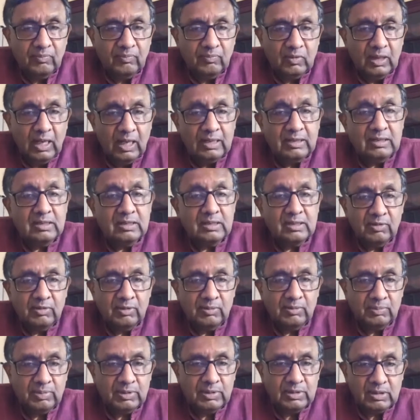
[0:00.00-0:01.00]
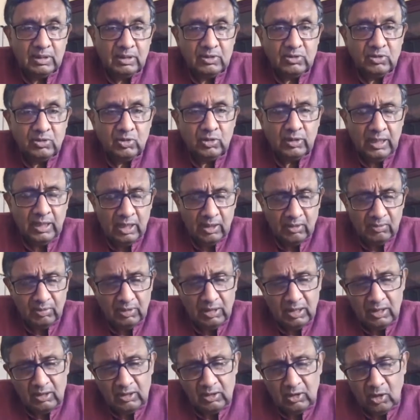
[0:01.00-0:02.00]
97%. So there
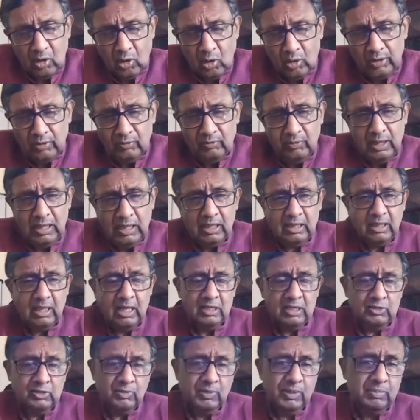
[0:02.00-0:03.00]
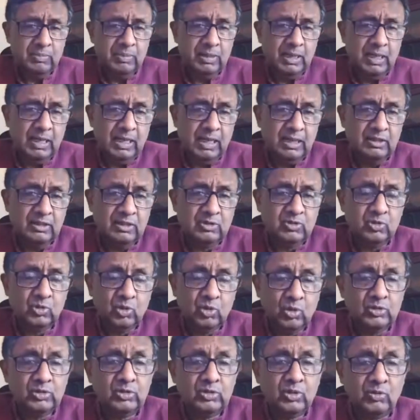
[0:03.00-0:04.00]
are a lot of middle class people and others who
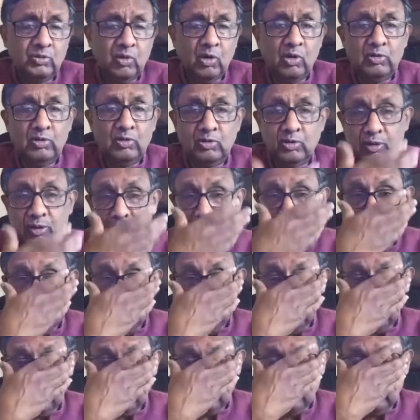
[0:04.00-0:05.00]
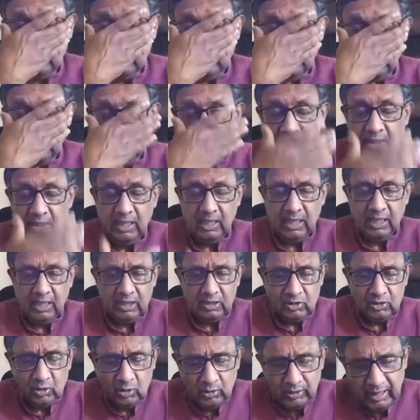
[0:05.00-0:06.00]
also want to improve their condition.
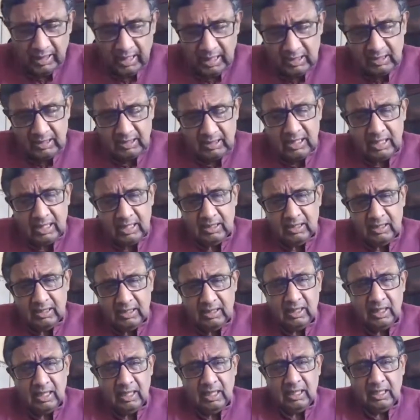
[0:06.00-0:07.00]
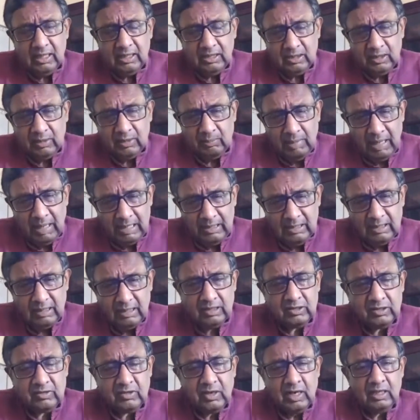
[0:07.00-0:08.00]
So they see the
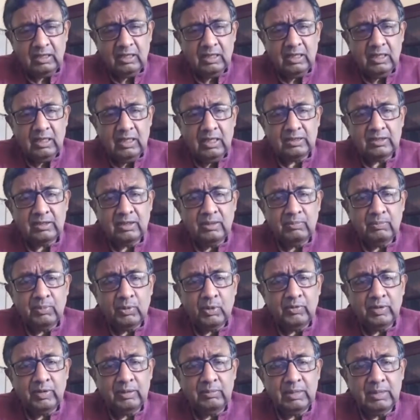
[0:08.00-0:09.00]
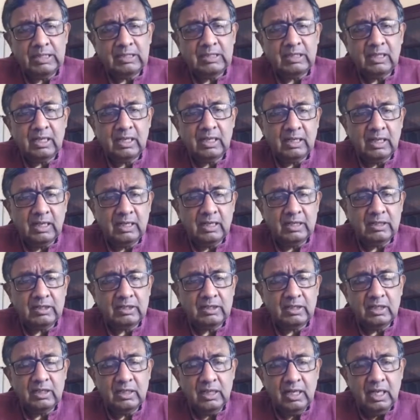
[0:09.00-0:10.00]
basic struggle as improving material
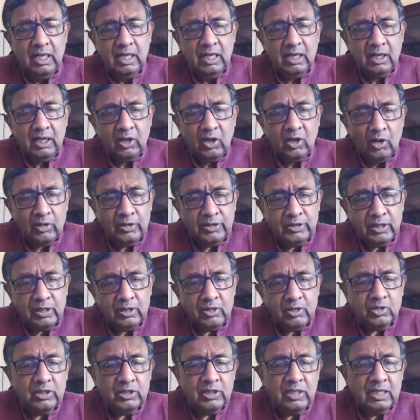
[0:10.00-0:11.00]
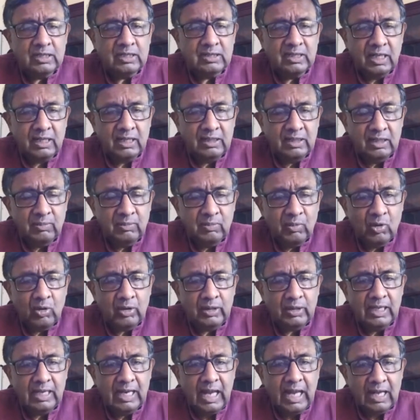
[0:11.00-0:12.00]
condition. Constitution as nothing more
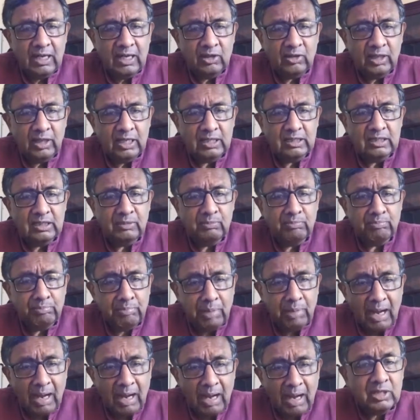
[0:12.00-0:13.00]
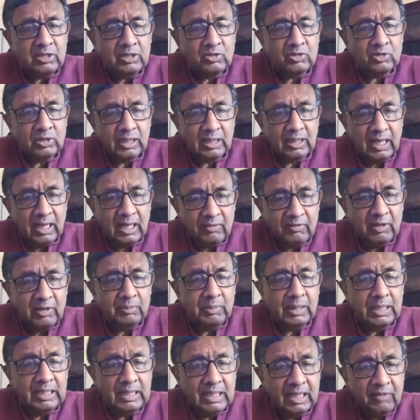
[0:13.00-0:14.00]
than allocating power to the
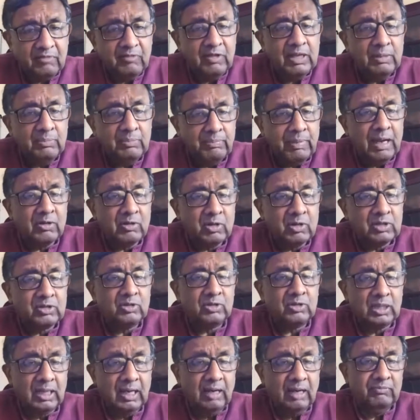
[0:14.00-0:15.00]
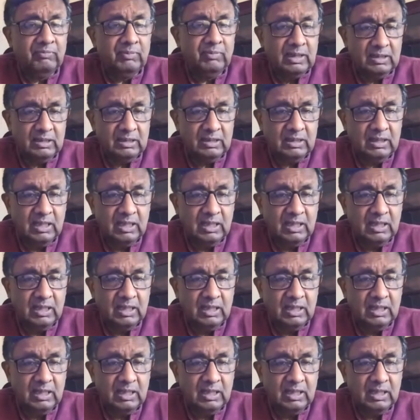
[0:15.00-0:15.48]
government, giving power to the government